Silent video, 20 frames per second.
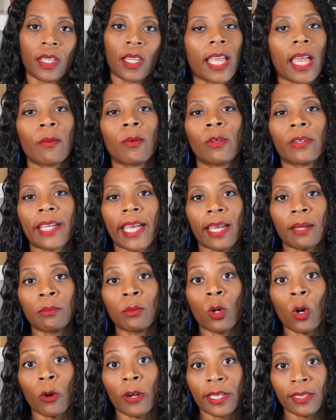And we'll get
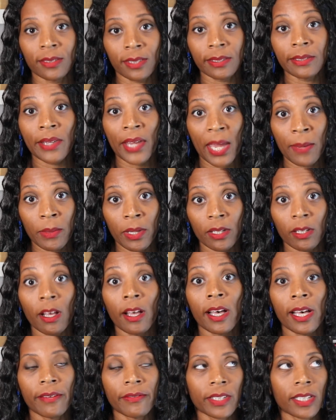more into Daemon,
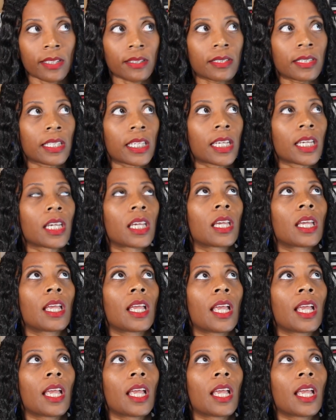obviously.